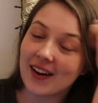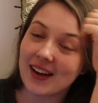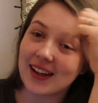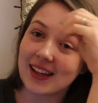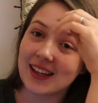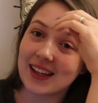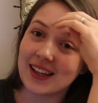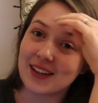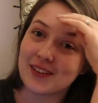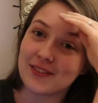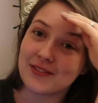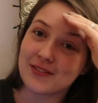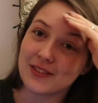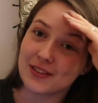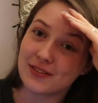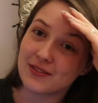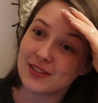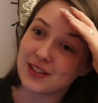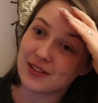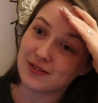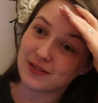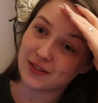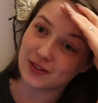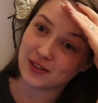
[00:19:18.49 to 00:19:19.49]
I hit
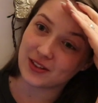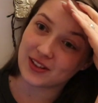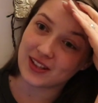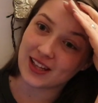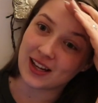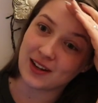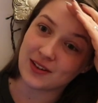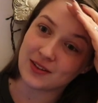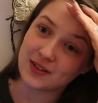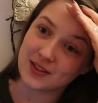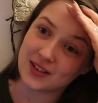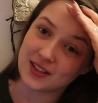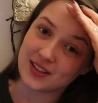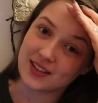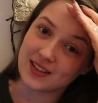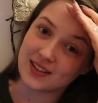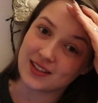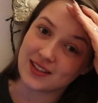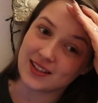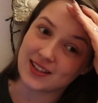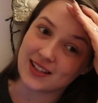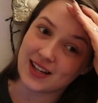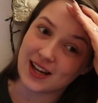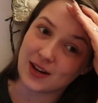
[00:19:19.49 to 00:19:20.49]

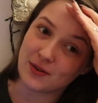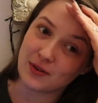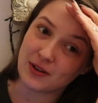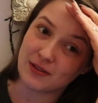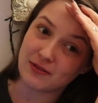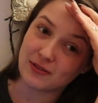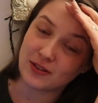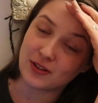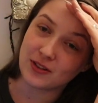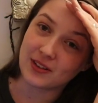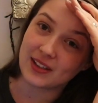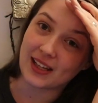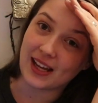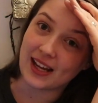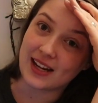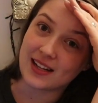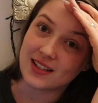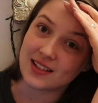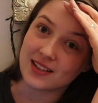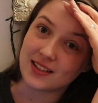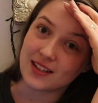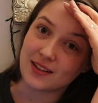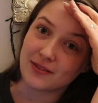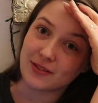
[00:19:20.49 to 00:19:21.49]
54,000, now I've
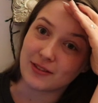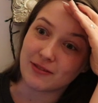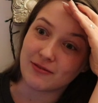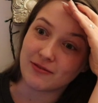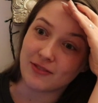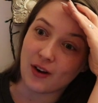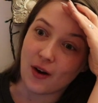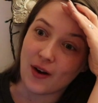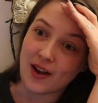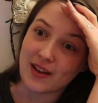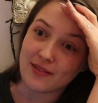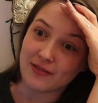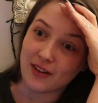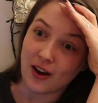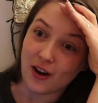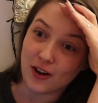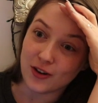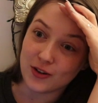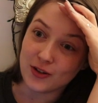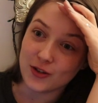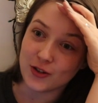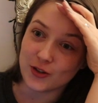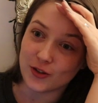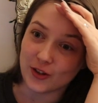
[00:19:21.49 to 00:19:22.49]
gained another
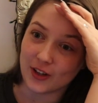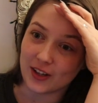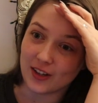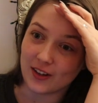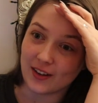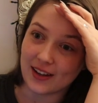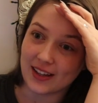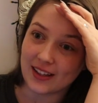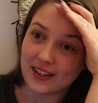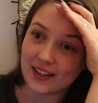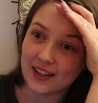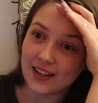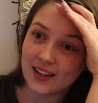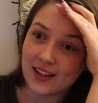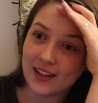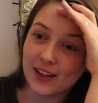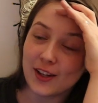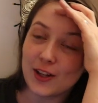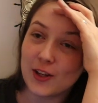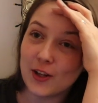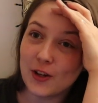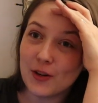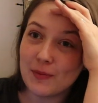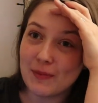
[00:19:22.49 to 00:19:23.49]
500. Like,
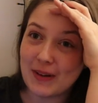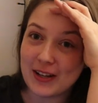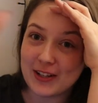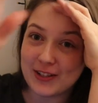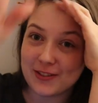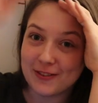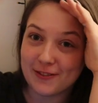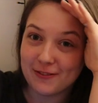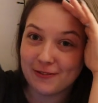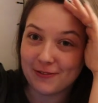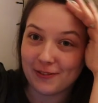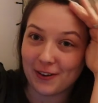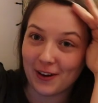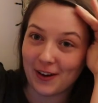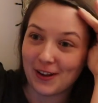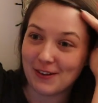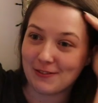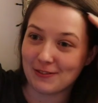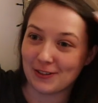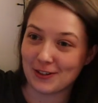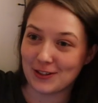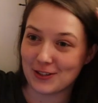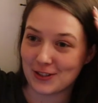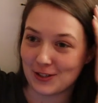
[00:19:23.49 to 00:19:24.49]
can you imagine
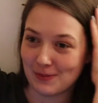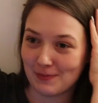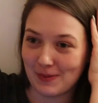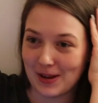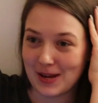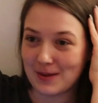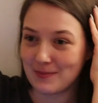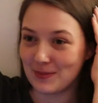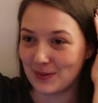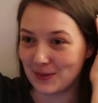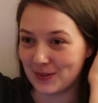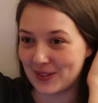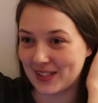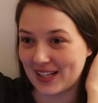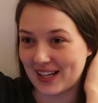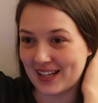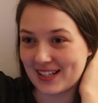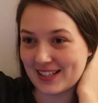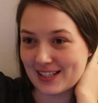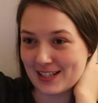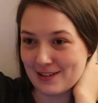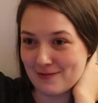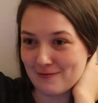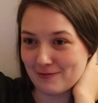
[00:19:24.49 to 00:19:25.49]
500 people
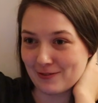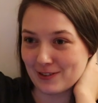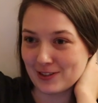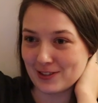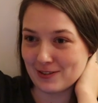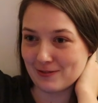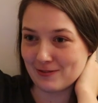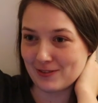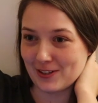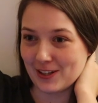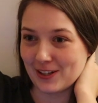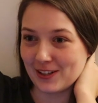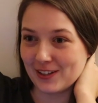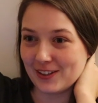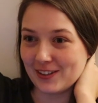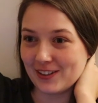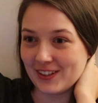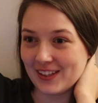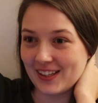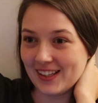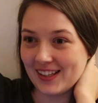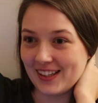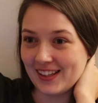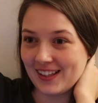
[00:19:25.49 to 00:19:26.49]
standing in front of you?
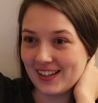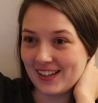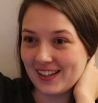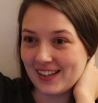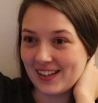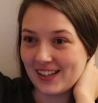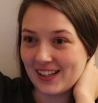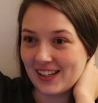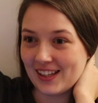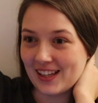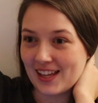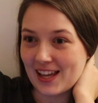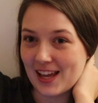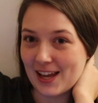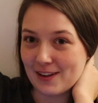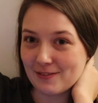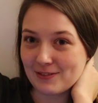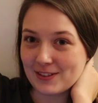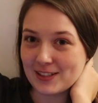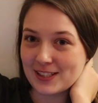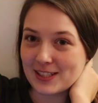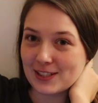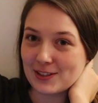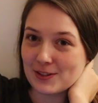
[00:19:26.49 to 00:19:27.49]
Mm.
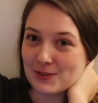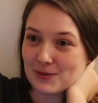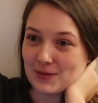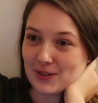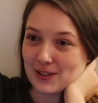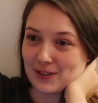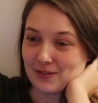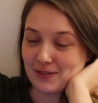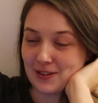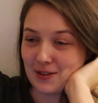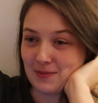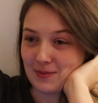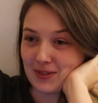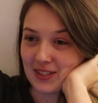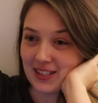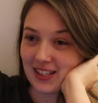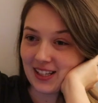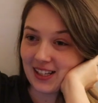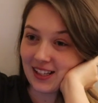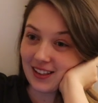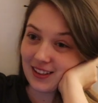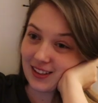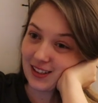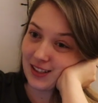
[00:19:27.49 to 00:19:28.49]
Every single one of them has
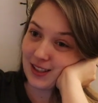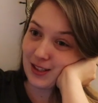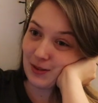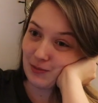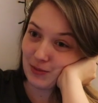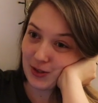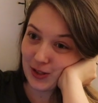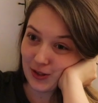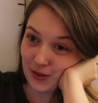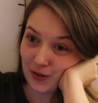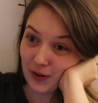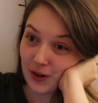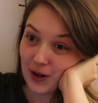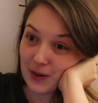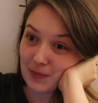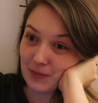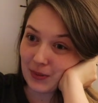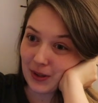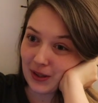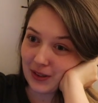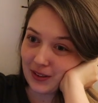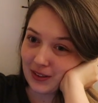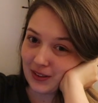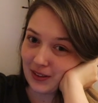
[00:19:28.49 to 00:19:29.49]
clicked the subscribe
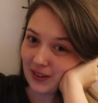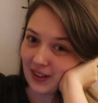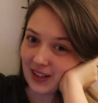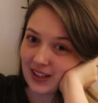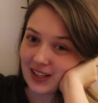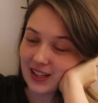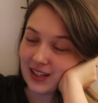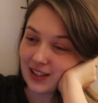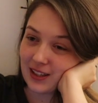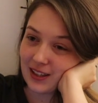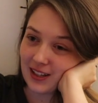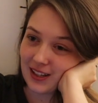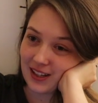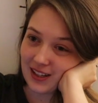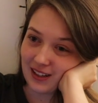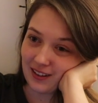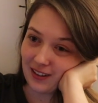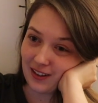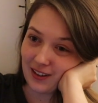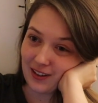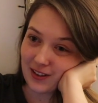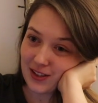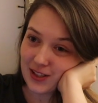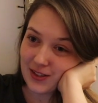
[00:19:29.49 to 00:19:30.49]
button, like, in the
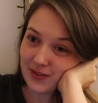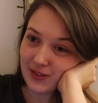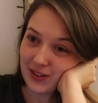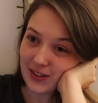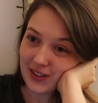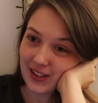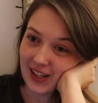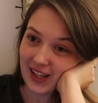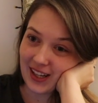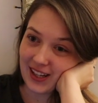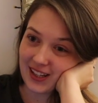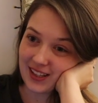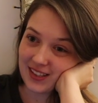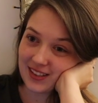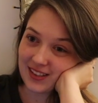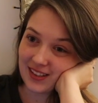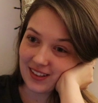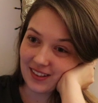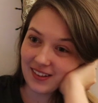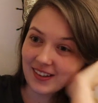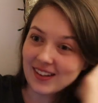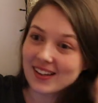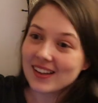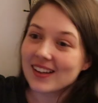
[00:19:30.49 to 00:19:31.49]
last few
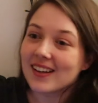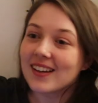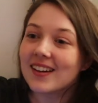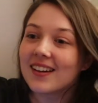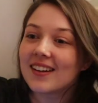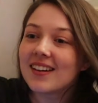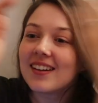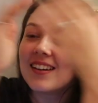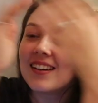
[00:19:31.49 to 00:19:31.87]
days. Like,